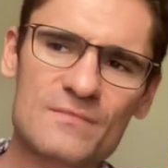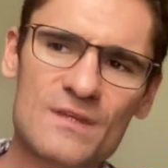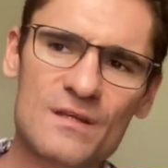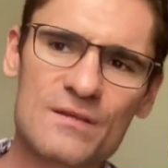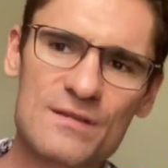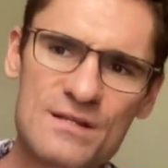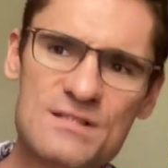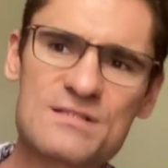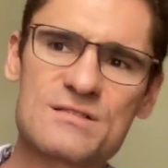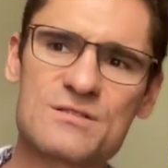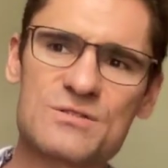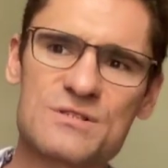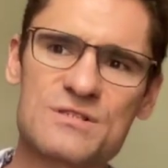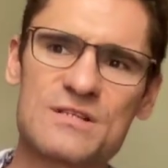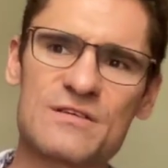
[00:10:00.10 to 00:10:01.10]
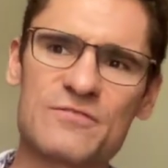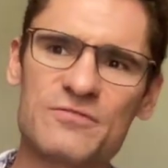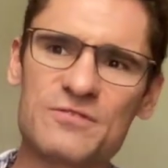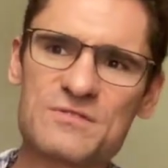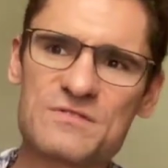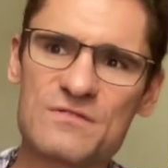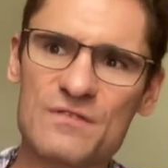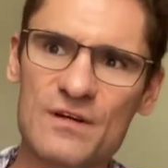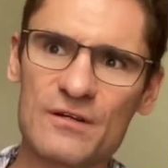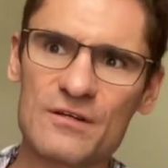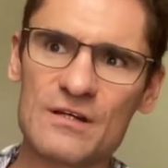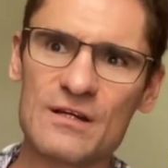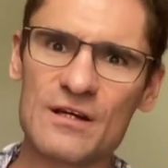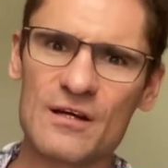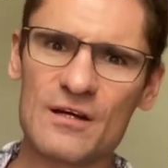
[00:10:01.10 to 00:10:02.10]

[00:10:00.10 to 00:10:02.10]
This, she said, feels very